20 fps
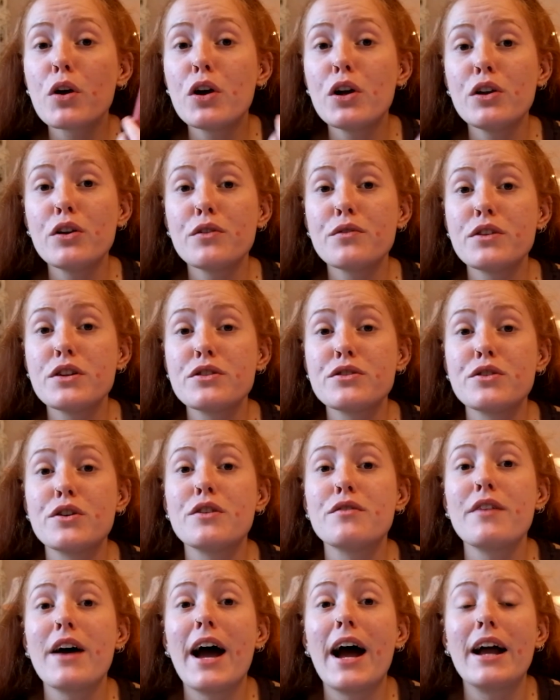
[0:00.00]
I love this
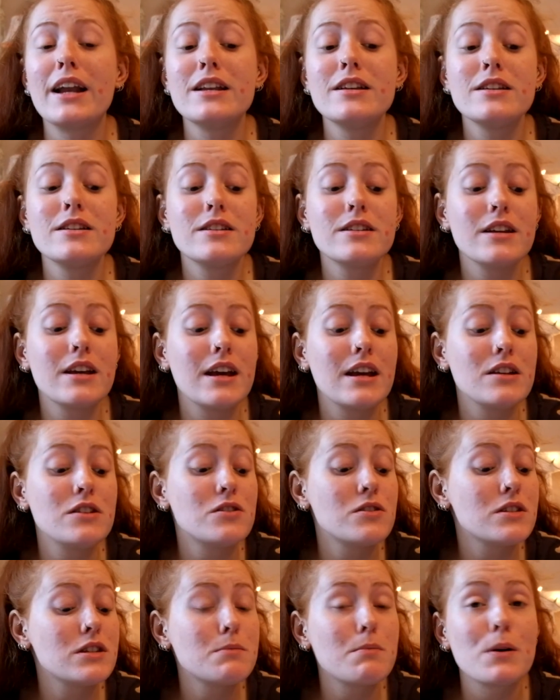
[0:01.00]
stuff, and
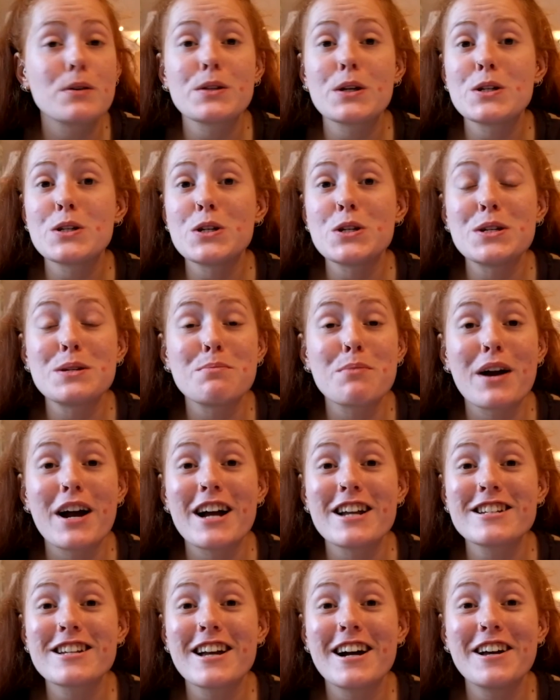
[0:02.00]
it just smells like
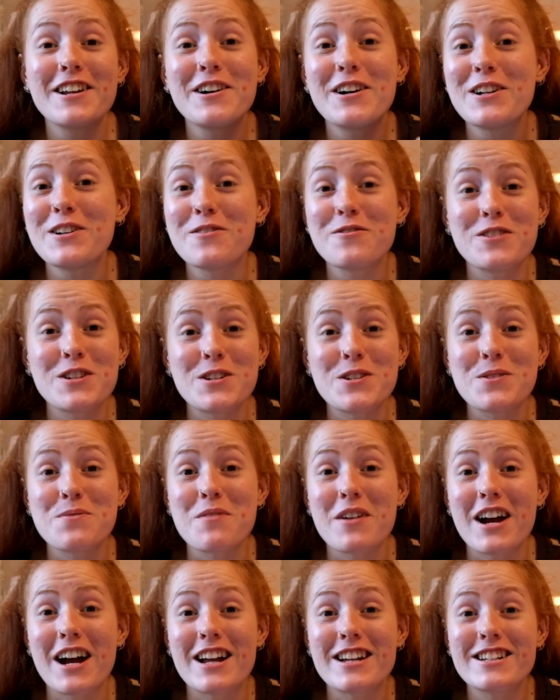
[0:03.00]
gingerbread, and I love
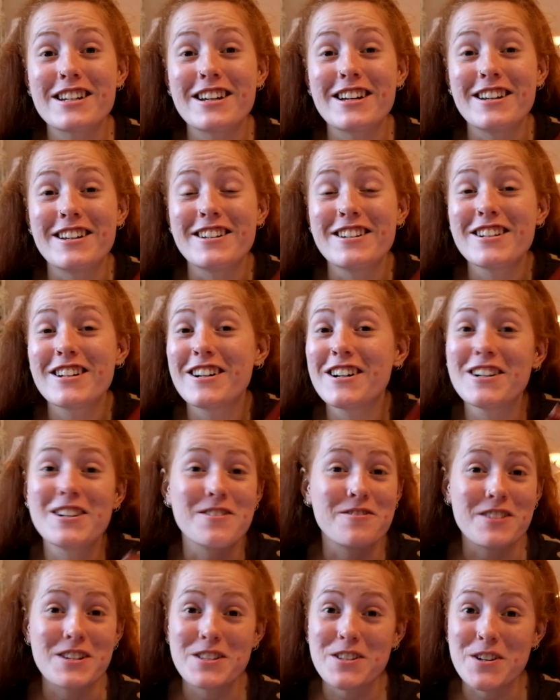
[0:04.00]
gingerbread, and
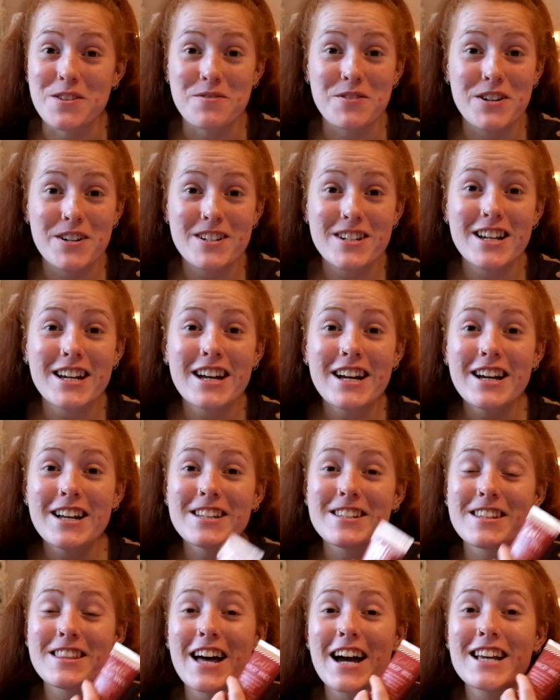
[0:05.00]
I love it so much.
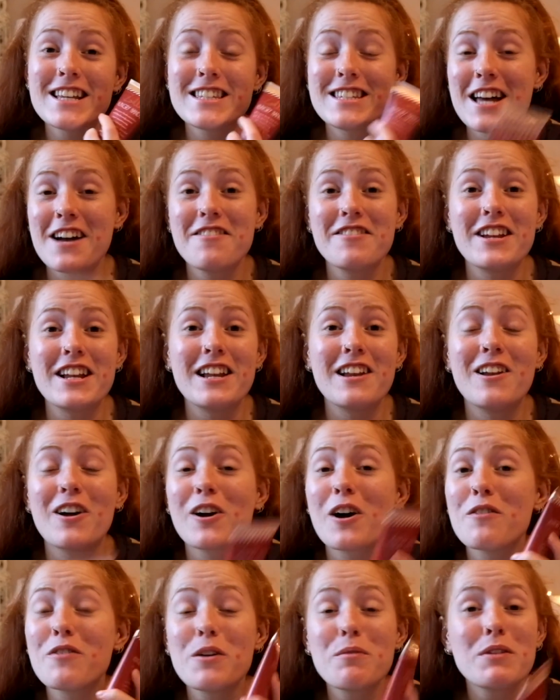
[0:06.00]
So that is definitely,
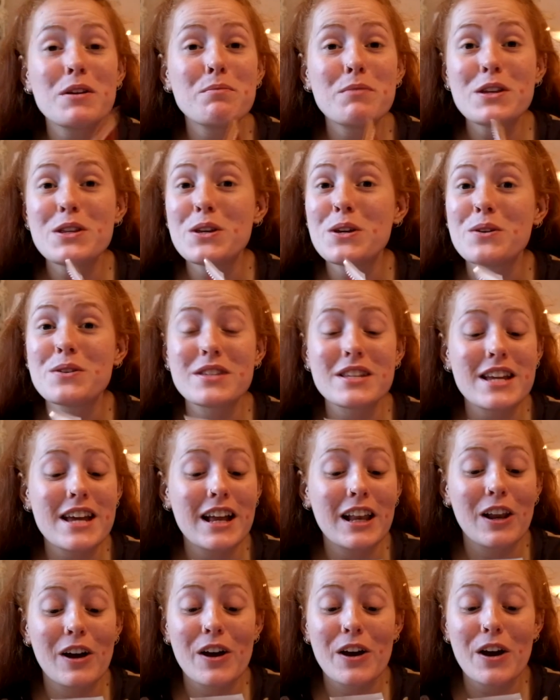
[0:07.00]
look, I've only been
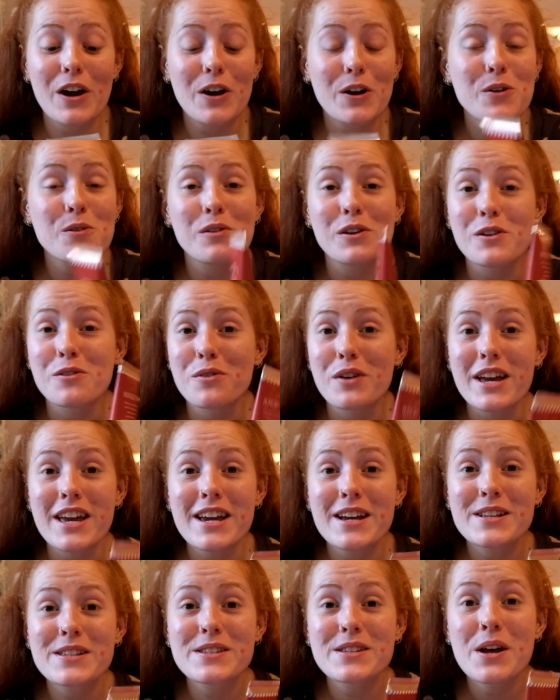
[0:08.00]
using it like a couple of
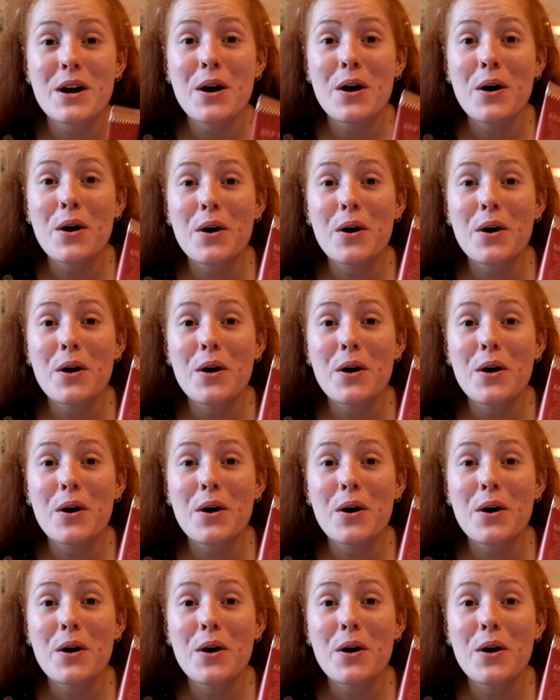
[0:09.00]
weeks.